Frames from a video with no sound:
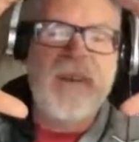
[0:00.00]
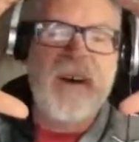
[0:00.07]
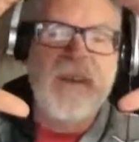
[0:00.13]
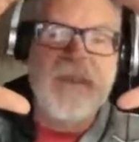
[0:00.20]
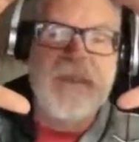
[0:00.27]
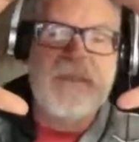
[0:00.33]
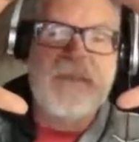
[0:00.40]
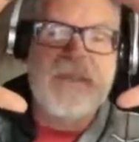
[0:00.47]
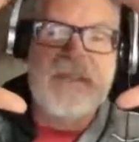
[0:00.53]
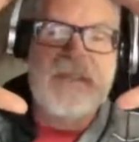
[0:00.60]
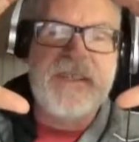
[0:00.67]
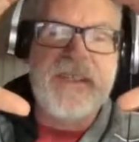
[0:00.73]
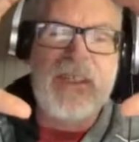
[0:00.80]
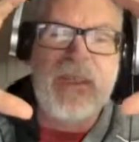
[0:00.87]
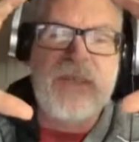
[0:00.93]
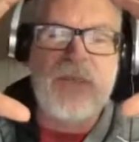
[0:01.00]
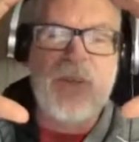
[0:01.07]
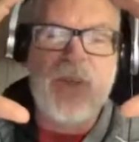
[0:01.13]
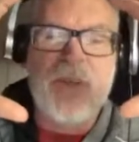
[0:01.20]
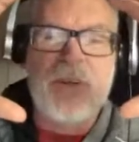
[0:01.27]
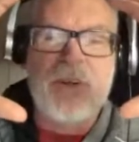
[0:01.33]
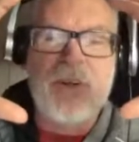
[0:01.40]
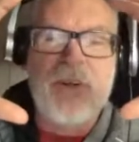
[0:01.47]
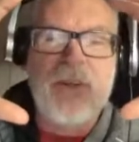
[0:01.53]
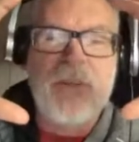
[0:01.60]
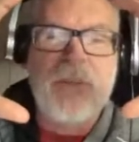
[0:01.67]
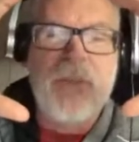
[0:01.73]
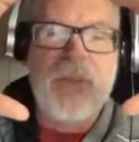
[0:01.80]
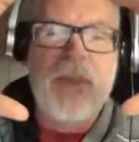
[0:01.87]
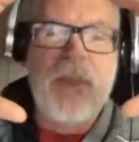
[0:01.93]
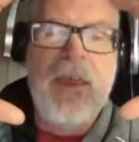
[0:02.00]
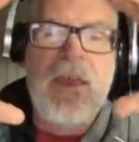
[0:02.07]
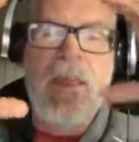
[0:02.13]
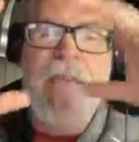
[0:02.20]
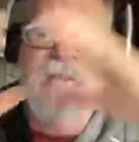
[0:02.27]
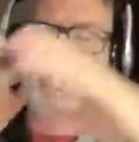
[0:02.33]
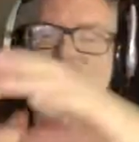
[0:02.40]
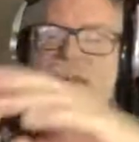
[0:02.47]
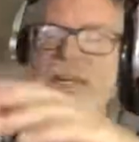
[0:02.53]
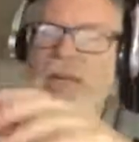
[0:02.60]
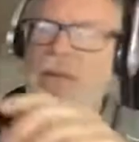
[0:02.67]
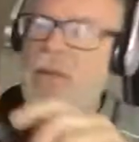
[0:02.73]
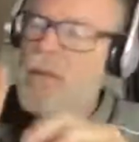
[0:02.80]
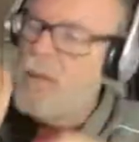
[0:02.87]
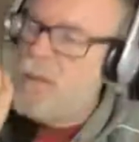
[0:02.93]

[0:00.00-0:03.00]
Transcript: on the M60 A3. And he said,